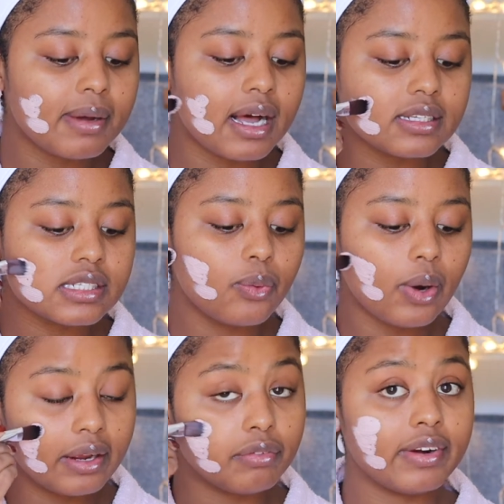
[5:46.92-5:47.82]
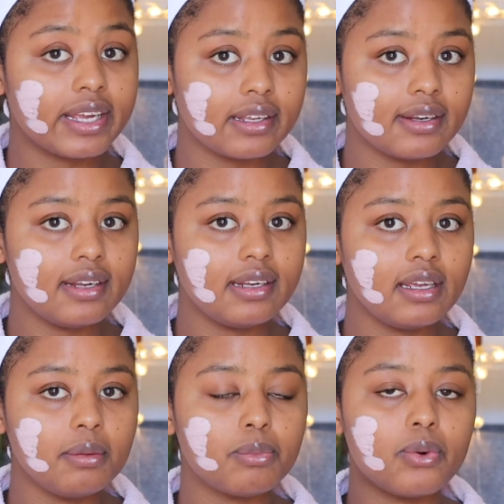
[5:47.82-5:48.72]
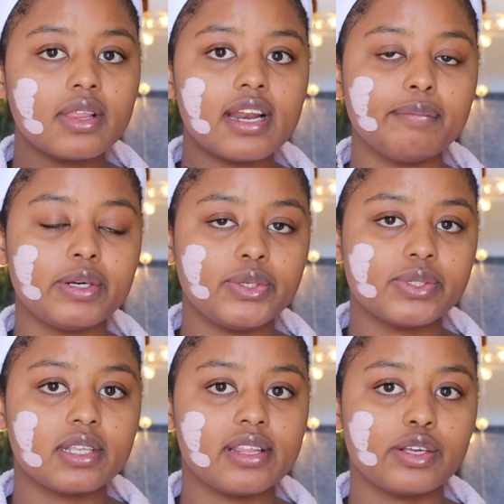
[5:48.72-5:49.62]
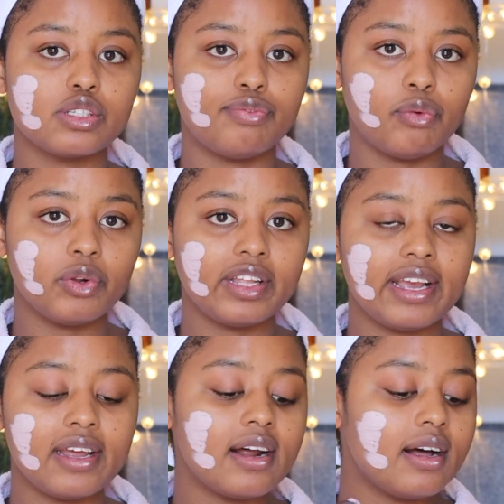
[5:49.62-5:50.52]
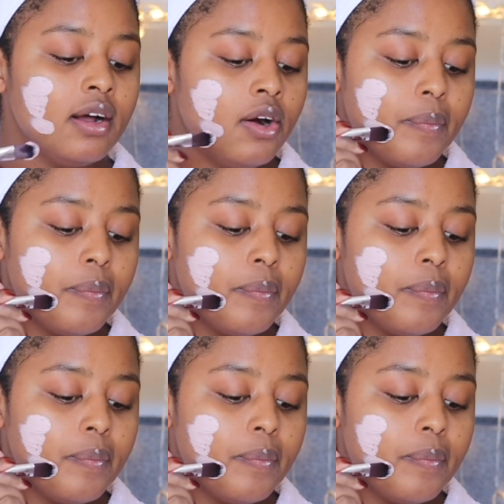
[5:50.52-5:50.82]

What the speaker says: mask quite regularly, more than I've been using the exfoliator,